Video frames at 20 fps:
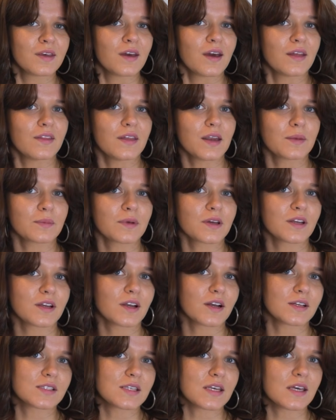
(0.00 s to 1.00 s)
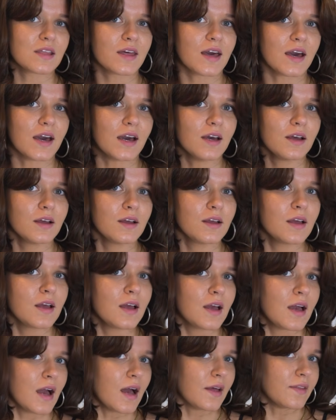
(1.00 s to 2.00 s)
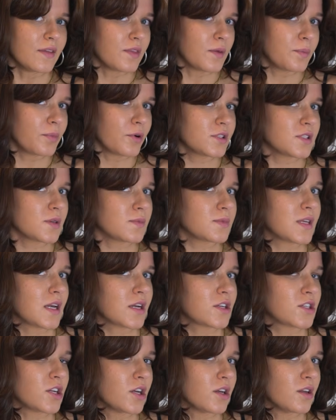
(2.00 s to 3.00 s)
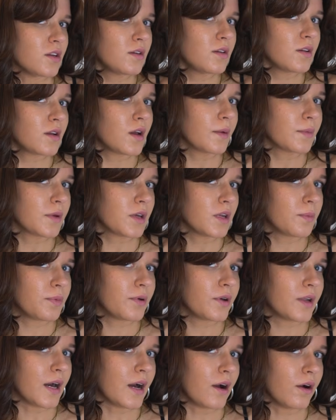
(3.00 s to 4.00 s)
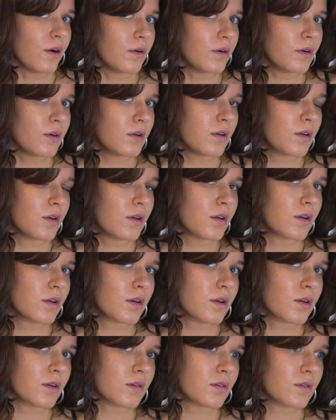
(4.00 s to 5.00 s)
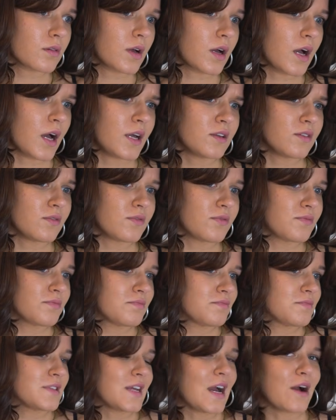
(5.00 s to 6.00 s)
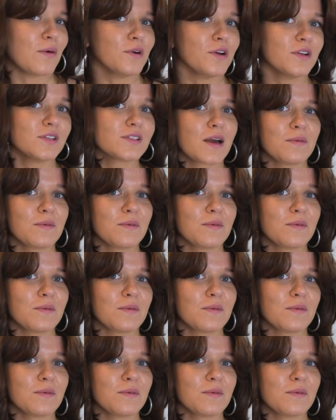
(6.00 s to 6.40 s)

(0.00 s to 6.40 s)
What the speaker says: And then I'm going to cut it there. And then the bottom section, I'm going to pull out kind of downwards.